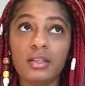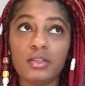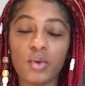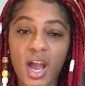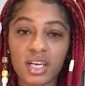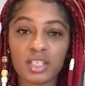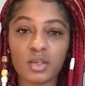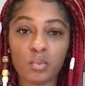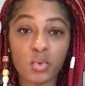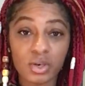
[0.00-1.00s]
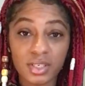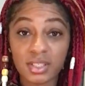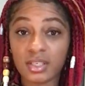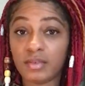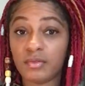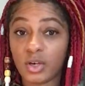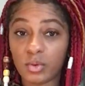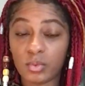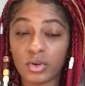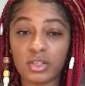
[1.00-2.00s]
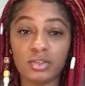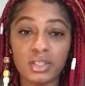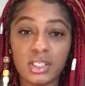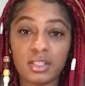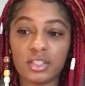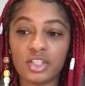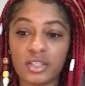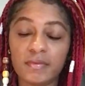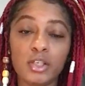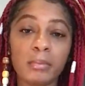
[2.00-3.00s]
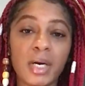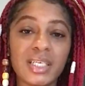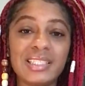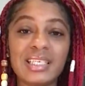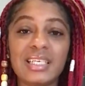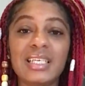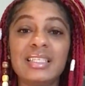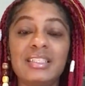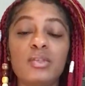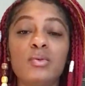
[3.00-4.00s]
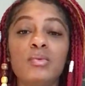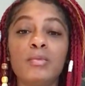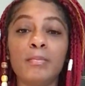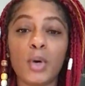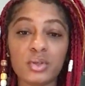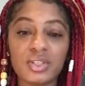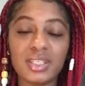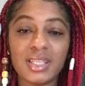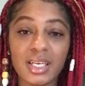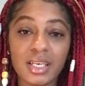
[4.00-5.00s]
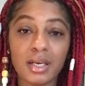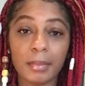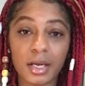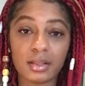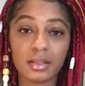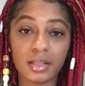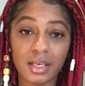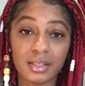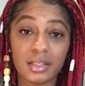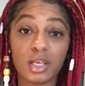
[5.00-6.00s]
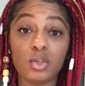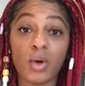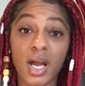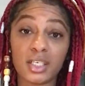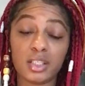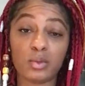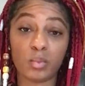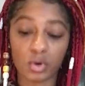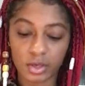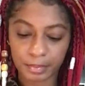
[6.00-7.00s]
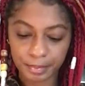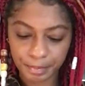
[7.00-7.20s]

you actually want instead of don't want, you need to shift your mindset into mostly thinking about the things that you actually want.